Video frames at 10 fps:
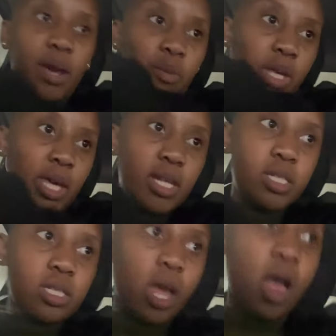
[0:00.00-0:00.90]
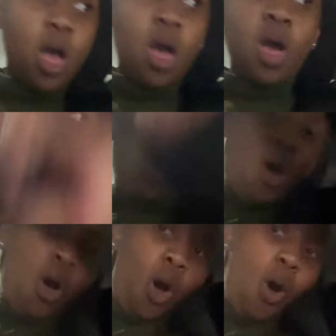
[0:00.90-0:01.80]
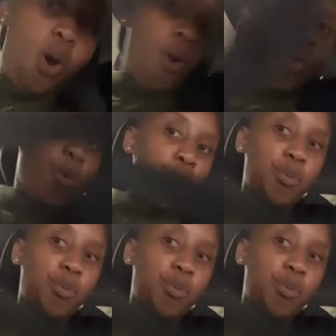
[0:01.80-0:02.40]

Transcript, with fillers: we get home